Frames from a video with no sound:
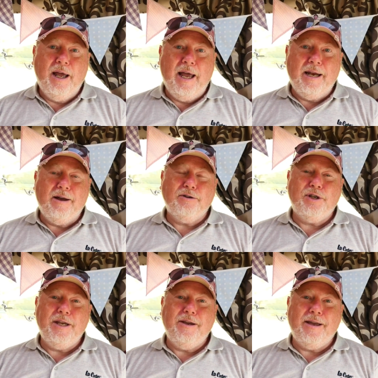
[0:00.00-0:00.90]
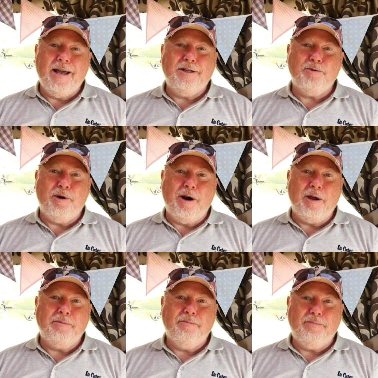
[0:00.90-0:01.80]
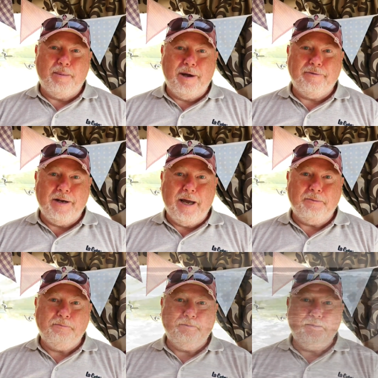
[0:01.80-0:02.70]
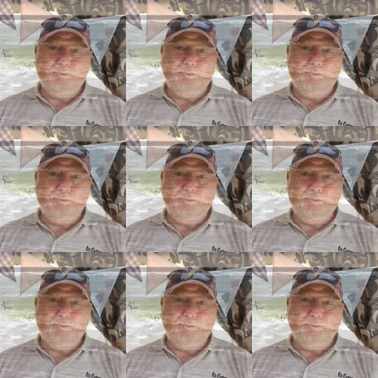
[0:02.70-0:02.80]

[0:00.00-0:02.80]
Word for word: and I'll see you again tomorrow. Bye bye for now.